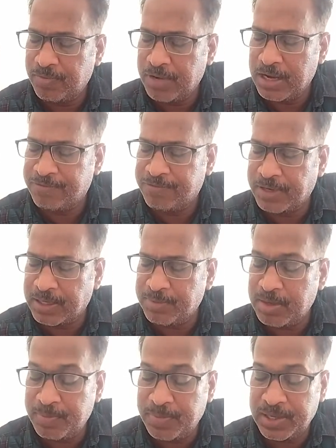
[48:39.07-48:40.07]
if
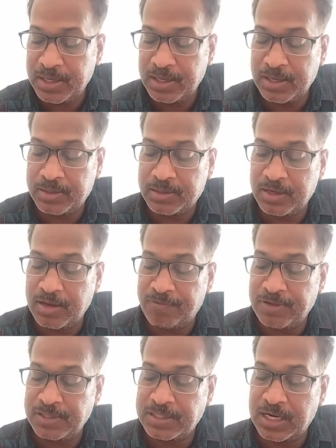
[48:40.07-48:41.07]
vitamin B is
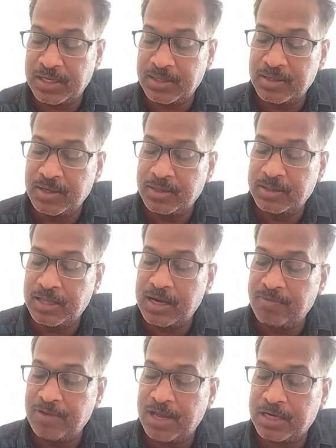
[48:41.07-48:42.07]
deficient,
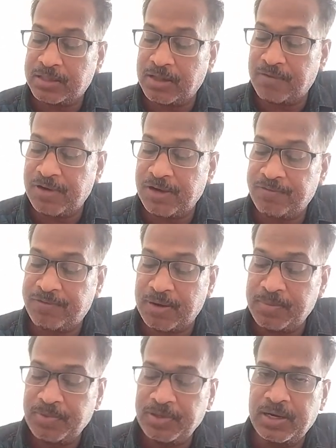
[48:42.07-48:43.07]
then we are suffering
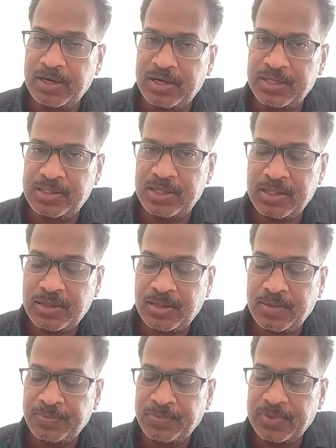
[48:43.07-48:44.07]
from disease
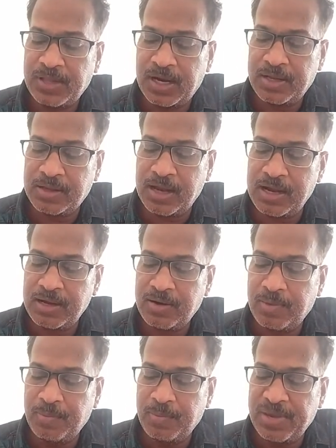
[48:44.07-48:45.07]
that is called
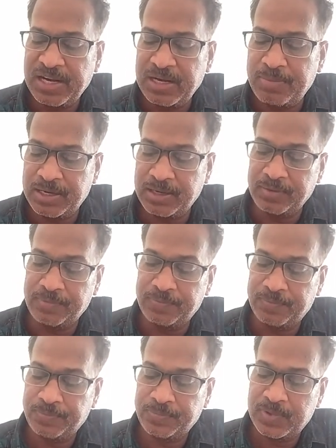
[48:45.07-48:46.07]
beriberi.
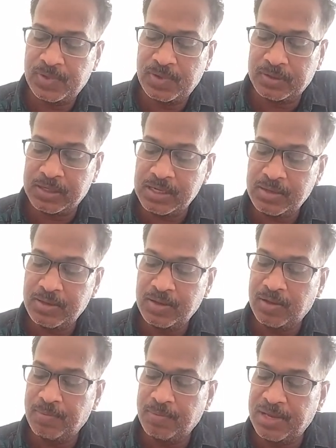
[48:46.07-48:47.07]
Okay,
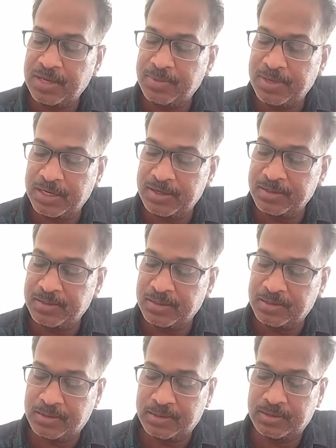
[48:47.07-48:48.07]
beriberi
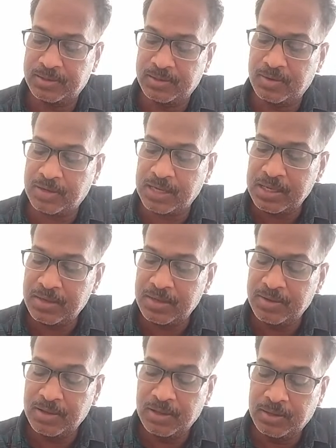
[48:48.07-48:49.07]
disease. Okay,
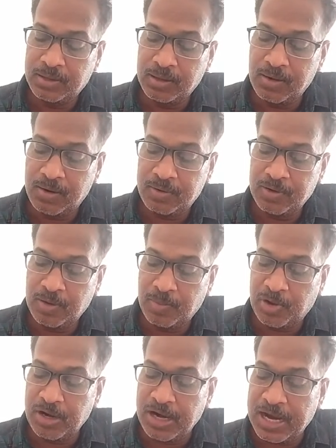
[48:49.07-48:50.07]
so
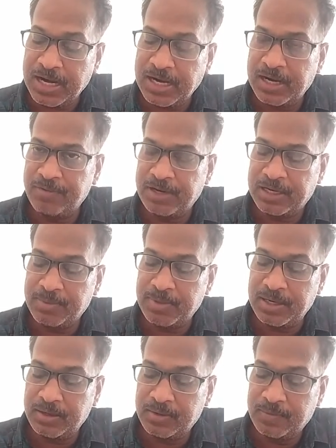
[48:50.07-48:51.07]
prolonged
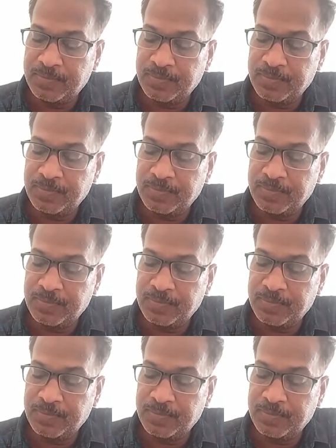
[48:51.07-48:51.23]
vitamin